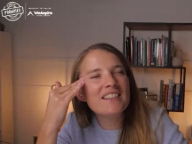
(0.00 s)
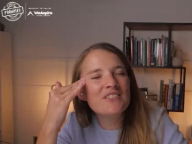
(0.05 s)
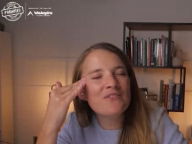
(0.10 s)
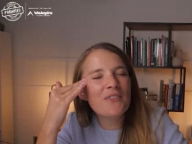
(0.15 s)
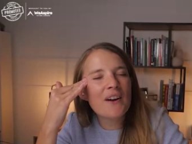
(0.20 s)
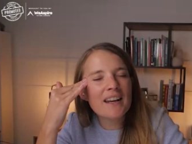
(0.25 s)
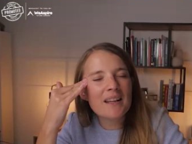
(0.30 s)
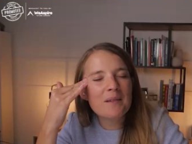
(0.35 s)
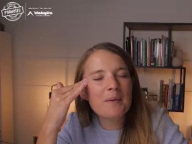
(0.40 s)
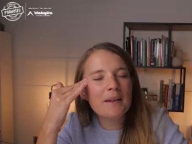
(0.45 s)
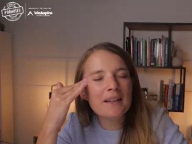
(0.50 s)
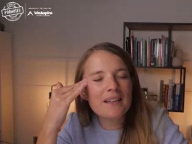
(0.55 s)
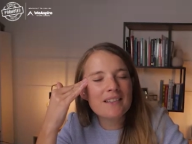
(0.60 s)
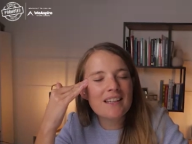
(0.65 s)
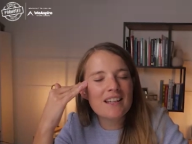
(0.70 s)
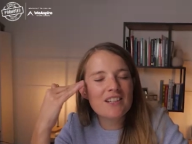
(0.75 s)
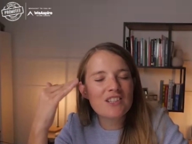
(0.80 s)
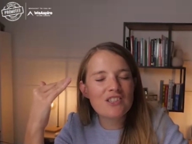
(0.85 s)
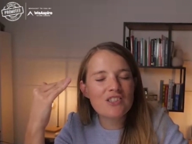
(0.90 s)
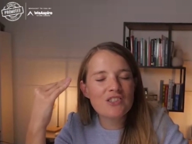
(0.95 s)
it's funny because
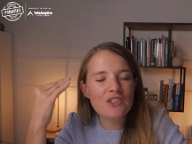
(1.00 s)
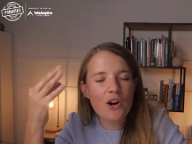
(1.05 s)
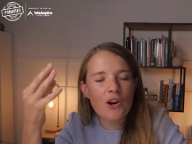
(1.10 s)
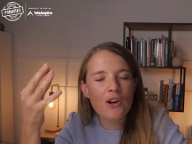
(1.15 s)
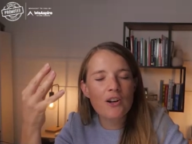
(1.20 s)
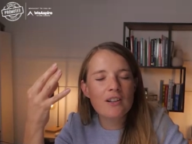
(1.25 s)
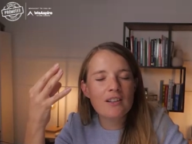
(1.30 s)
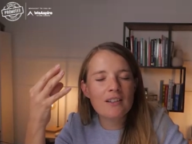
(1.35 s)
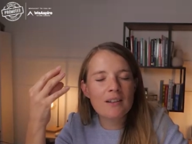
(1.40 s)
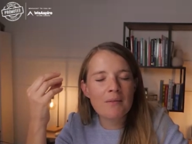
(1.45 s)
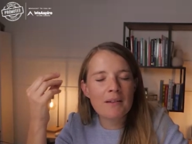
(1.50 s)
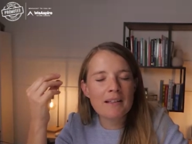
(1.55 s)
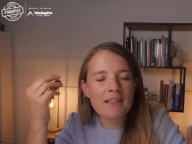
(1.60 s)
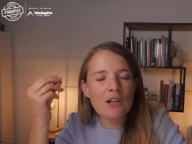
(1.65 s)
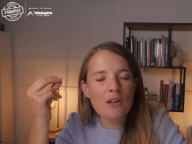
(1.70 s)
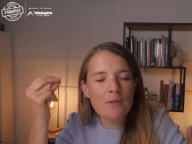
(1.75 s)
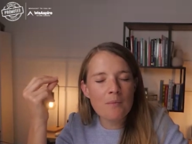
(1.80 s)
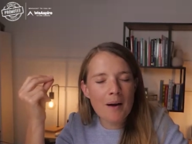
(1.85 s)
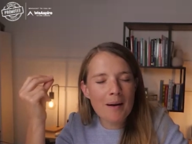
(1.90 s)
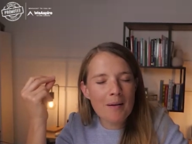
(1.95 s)
I just don't, it's
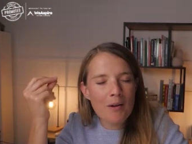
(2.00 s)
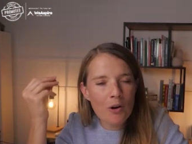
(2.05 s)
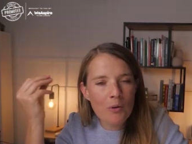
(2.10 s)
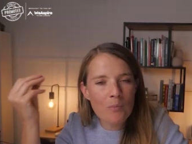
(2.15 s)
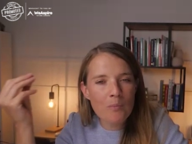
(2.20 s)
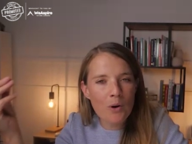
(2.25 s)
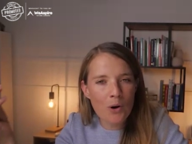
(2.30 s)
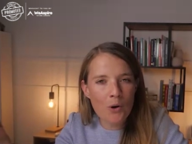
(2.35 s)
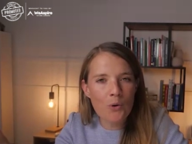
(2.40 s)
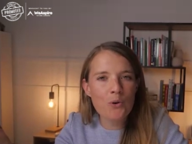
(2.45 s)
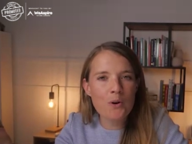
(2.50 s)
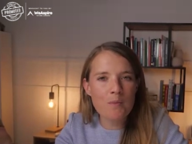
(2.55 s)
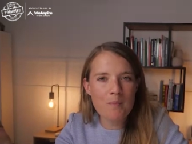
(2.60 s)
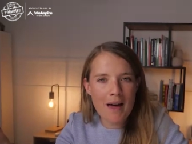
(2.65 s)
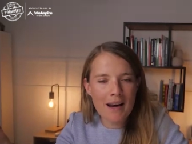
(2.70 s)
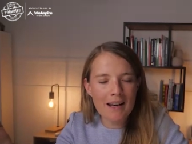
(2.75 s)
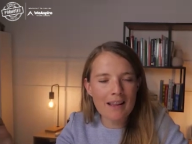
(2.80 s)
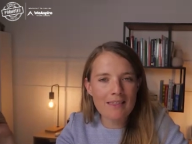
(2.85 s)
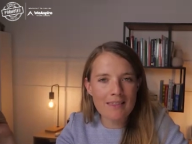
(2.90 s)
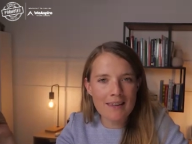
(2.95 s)
not my
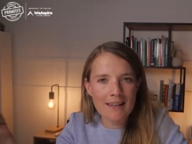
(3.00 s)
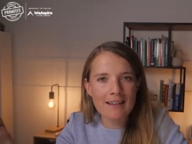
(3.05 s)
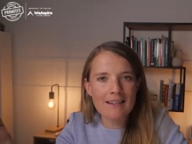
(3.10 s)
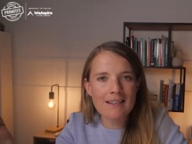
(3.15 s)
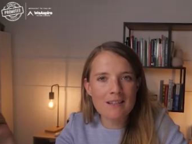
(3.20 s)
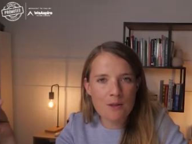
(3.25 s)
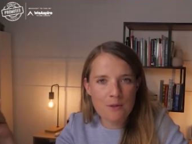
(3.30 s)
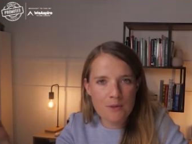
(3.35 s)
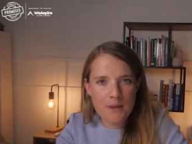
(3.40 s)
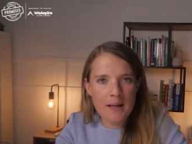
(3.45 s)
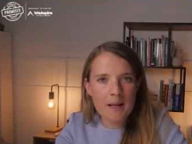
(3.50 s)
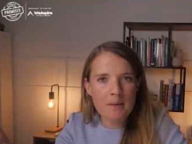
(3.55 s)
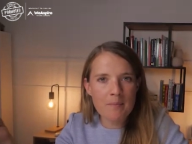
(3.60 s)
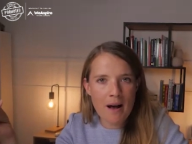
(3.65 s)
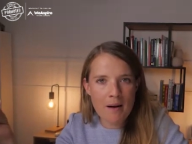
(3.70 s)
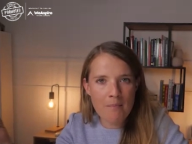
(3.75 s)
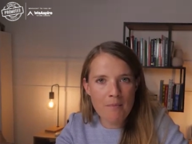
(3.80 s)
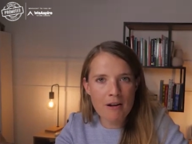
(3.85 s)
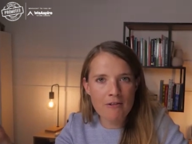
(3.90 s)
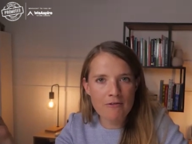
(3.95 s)
automatic thing to think
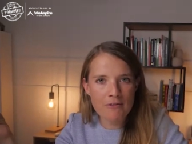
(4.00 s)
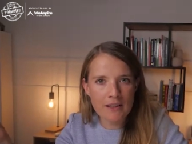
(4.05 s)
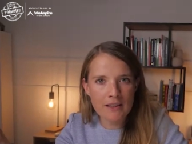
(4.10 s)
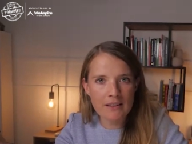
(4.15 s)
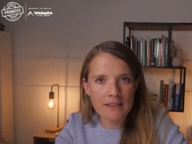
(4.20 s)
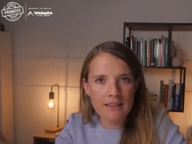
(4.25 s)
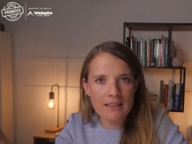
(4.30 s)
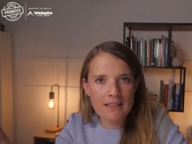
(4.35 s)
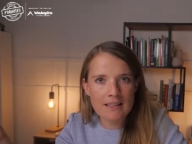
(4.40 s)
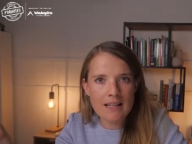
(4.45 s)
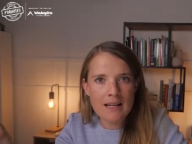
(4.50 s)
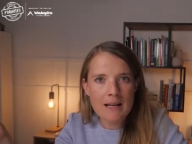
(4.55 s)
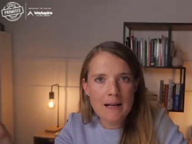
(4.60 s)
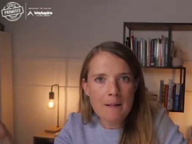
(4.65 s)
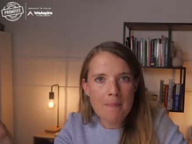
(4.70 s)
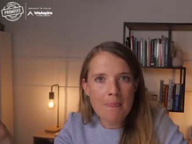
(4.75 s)
about my feelings.